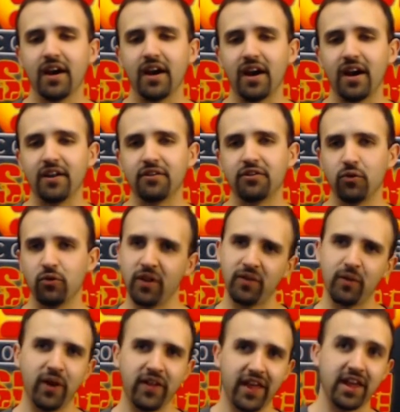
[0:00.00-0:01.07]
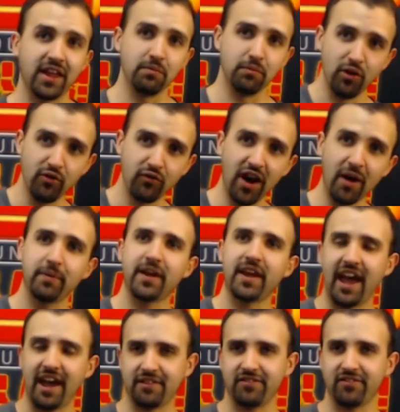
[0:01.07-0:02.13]
So the way they can move up,
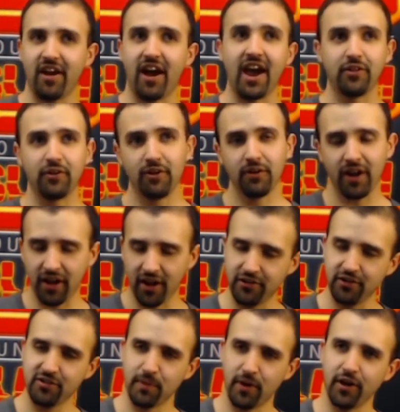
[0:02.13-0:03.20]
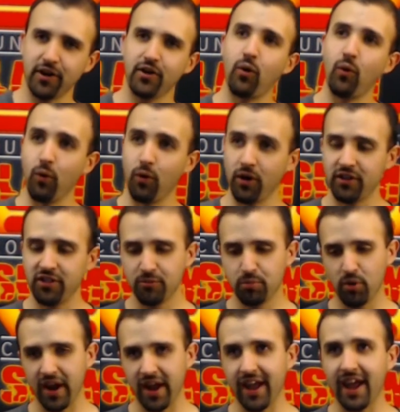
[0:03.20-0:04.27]
cast either a Hunter's Mark or a
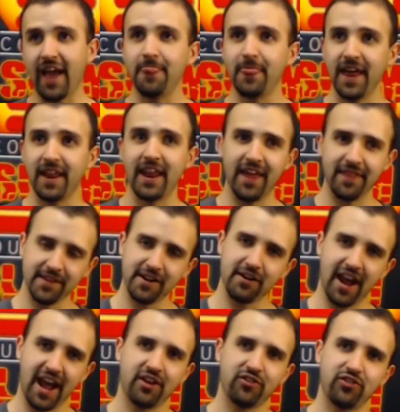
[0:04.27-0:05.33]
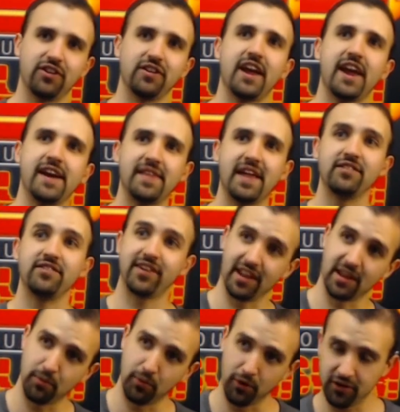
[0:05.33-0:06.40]
Spray, and then end their action, and then
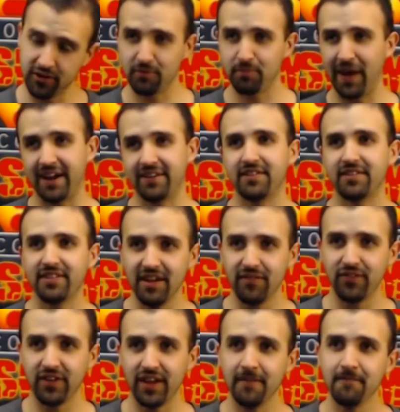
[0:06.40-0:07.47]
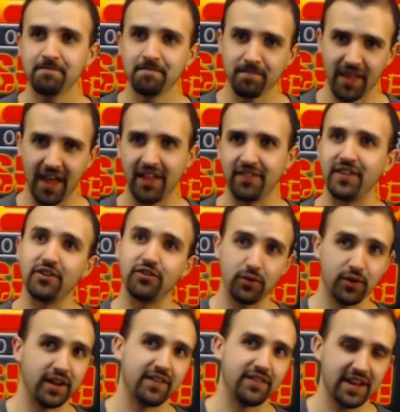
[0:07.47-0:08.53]
teleport back to safety, and then do it
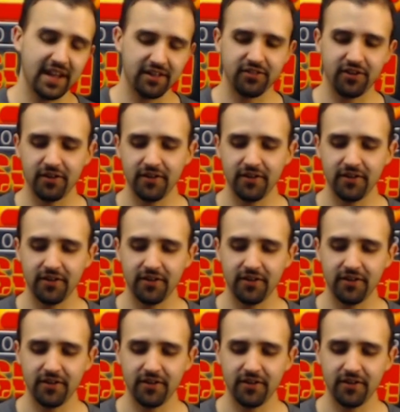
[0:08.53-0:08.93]
again the next turn.